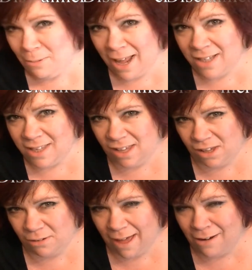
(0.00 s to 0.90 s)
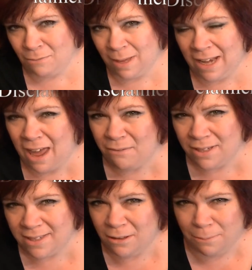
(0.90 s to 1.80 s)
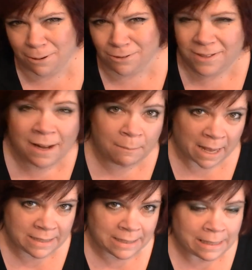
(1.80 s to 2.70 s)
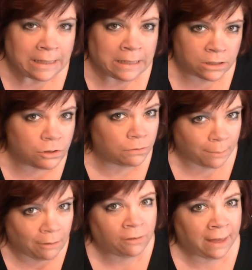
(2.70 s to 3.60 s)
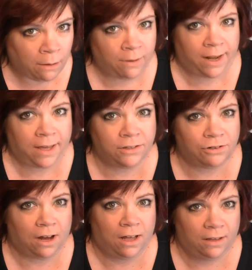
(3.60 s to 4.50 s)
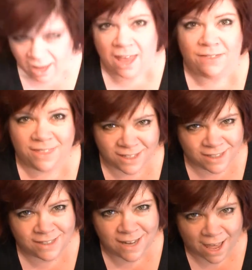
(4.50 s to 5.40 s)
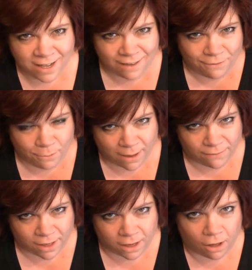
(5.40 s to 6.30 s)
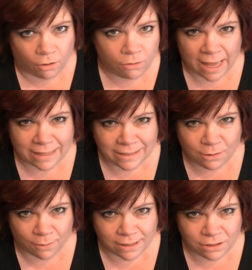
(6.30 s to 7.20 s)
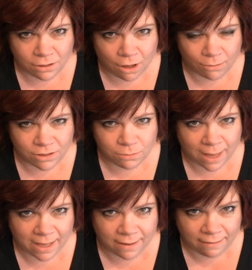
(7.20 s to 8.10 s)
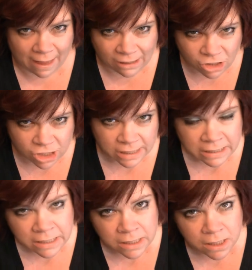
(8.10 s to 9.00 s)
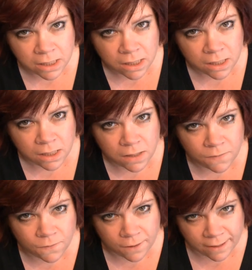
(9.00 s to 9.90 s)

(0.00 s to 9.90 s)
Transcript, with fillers: when I say you, I don't mean every single person. I'm not sending it to them. I only got one extra. And this is not a giveaway video. It's going to go into my collection for